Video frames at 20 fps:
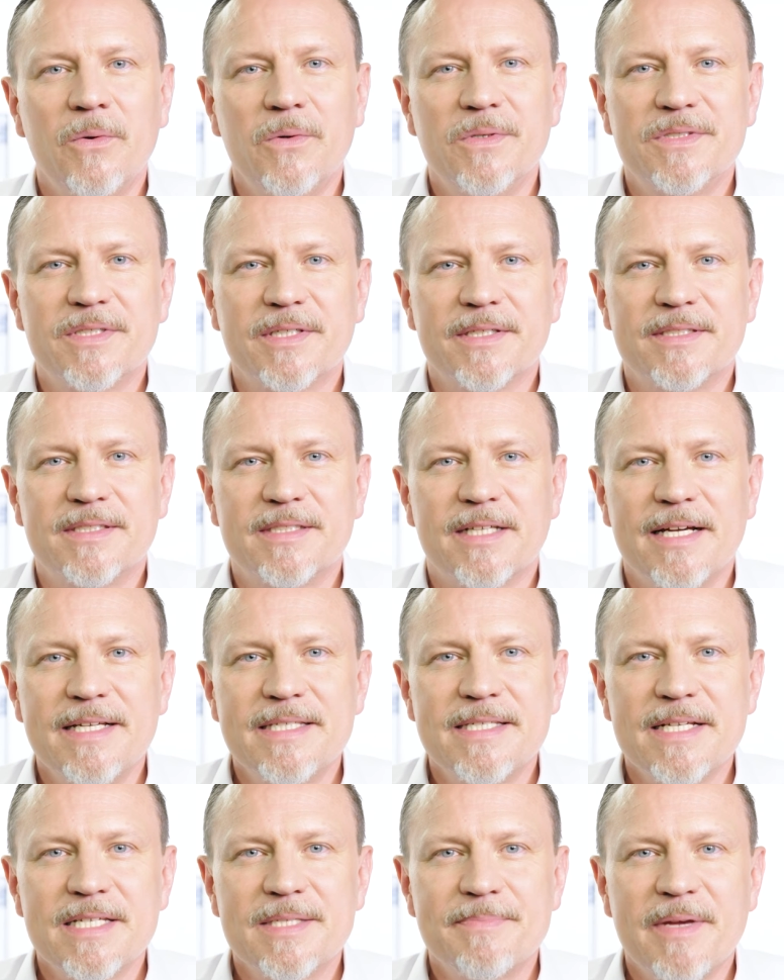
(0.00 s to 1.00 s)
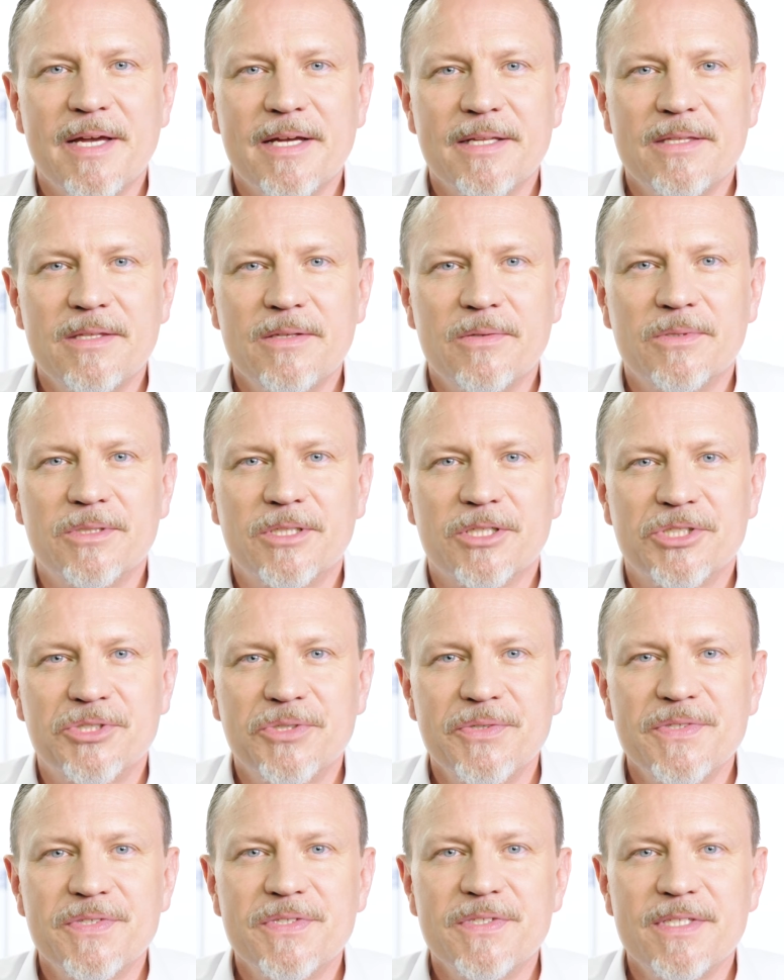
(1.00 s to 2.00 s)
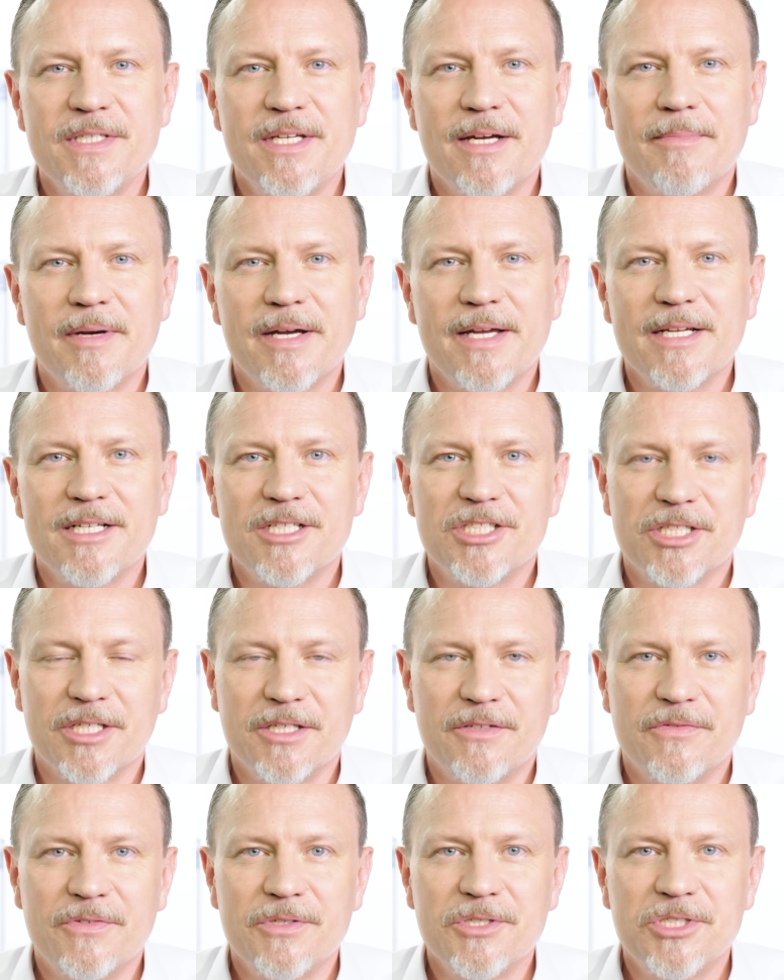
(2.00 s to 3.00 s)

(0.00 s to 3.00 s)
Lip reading: alone. Our ZEISS experts will support you